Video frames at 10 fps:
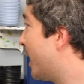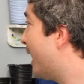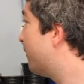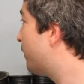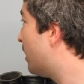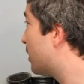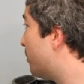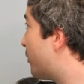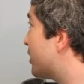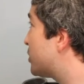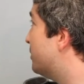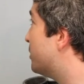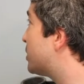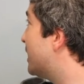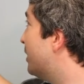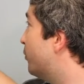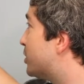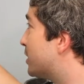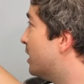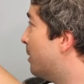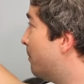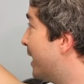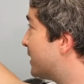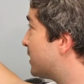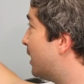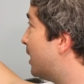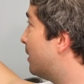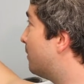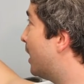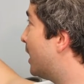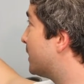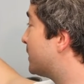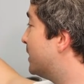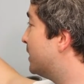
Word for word: we have our compression machine, which makes our, our,